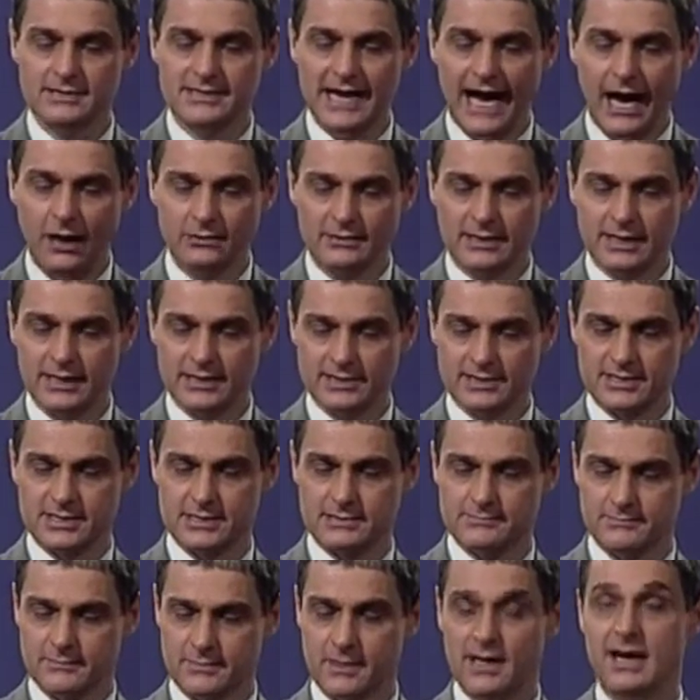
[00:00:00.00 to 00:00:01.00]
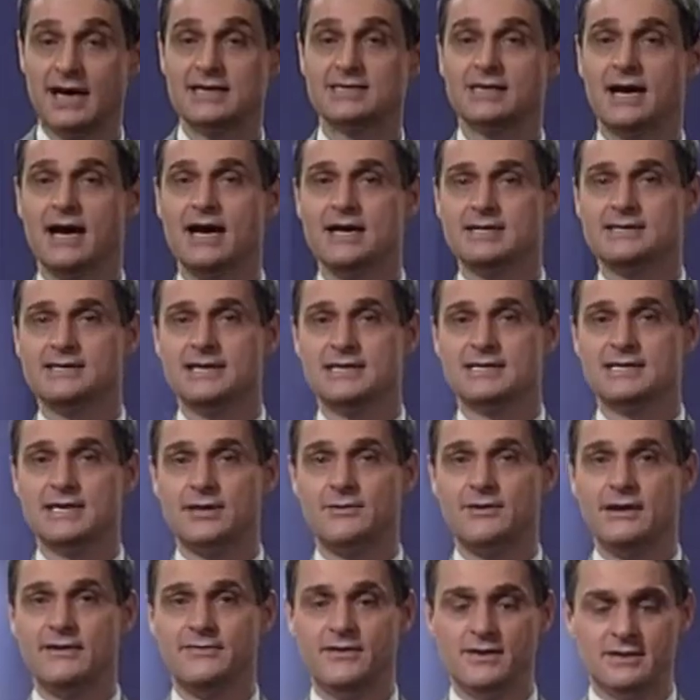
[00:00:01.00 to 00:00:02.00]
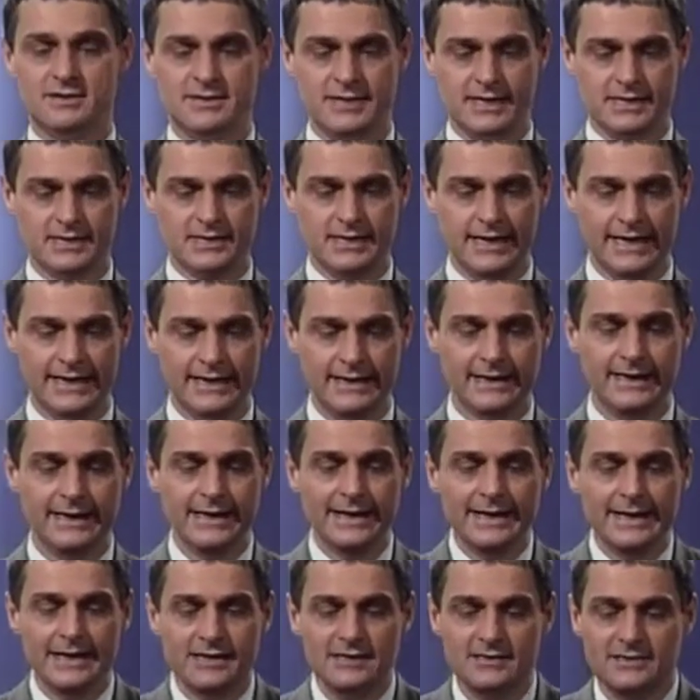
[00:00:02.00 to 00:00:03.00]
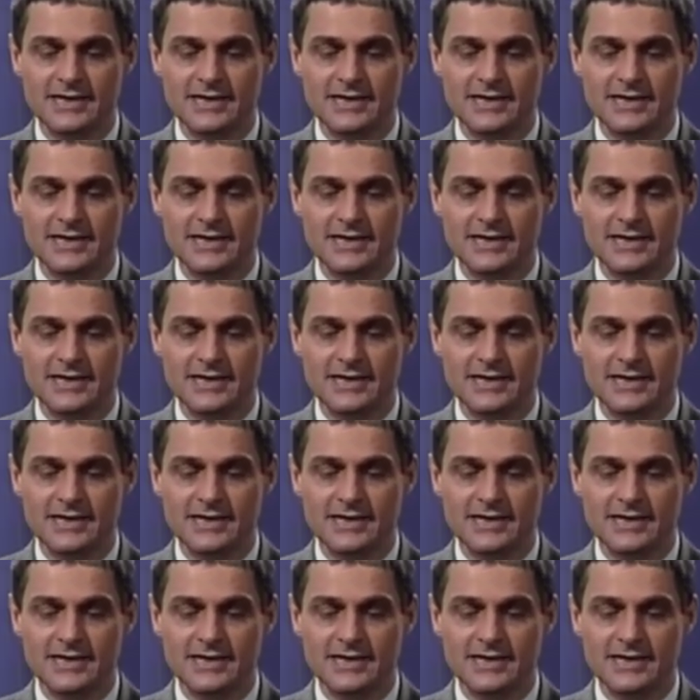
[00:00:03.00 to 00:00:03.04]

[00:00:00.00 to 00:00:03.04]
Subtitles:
Doubtless, Isaiah 63 verse 16,